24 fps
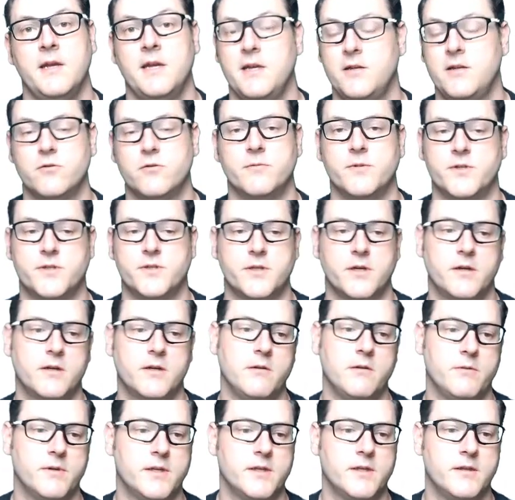It's almost
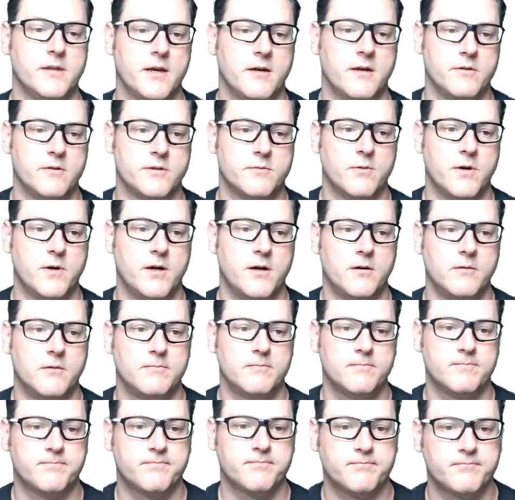certainly within there as well.
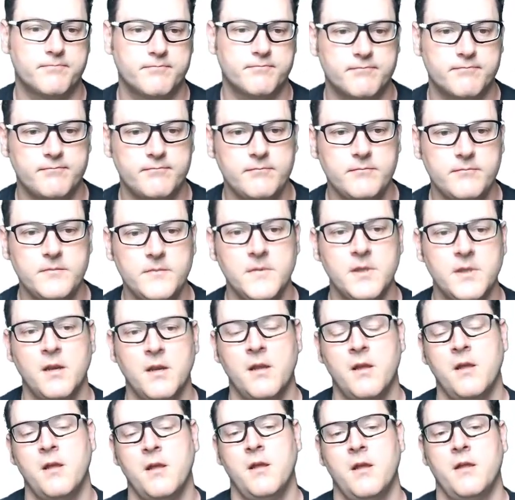
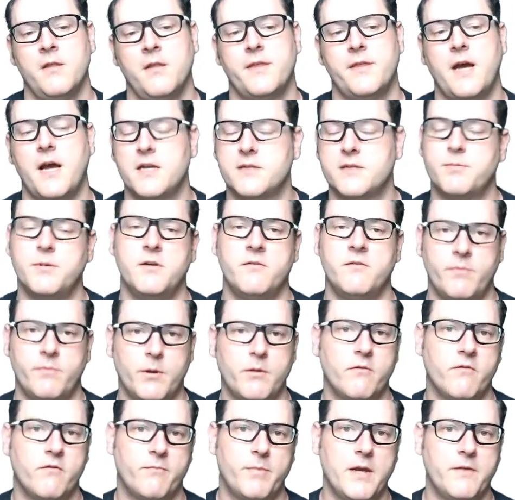There has been a
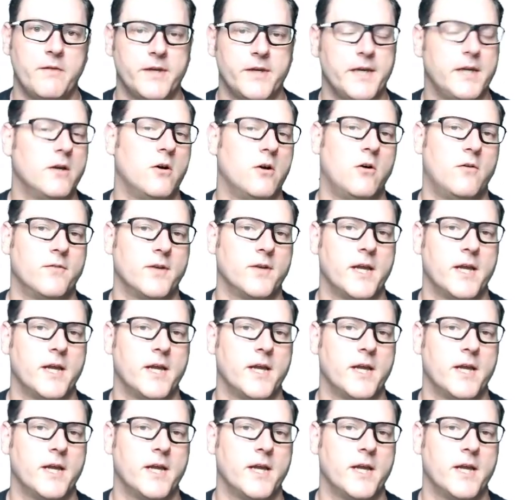bit of pivot of